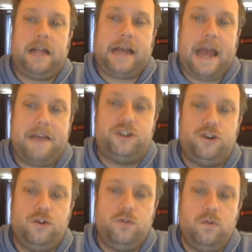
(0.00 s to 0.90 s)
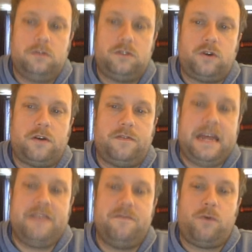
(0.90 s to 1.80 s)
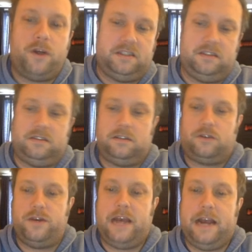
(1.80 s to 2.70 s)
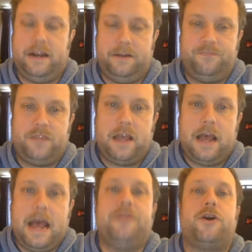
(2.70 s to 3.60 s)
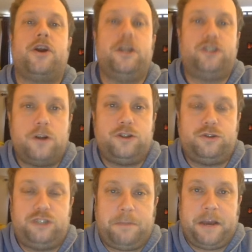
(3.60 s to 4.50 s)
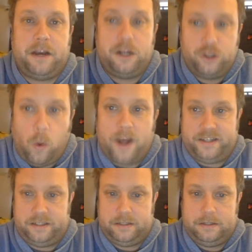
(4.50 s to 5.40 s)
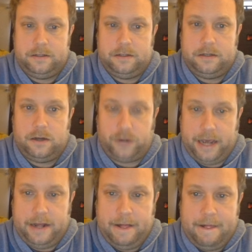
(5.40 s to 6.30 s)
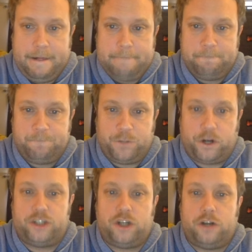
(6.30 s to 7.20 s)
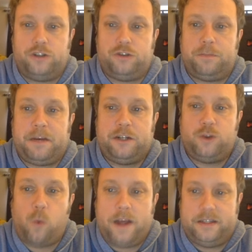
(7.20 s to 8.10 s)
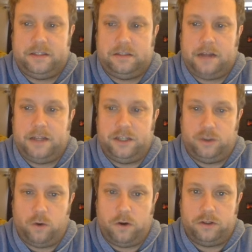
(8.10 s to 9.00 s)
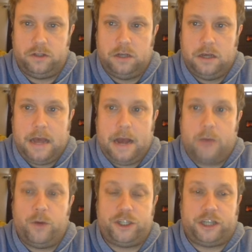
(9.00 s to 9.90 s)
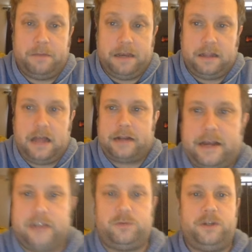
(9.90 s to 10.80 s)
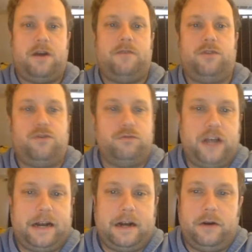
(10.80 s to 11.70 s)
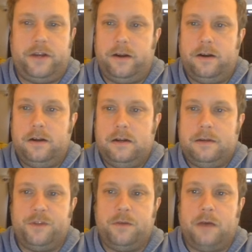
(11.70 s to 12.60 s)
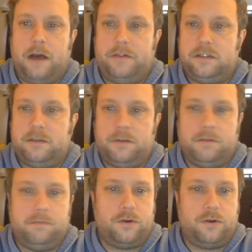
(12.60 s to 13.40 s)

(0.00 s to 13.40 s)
have two sort of invoices created, and they're going to charge you shipping twice. Okay, they're going to charge you shipping twice on these orders, which can be a lot. we travel through checkout here, and obviously I'm going to blur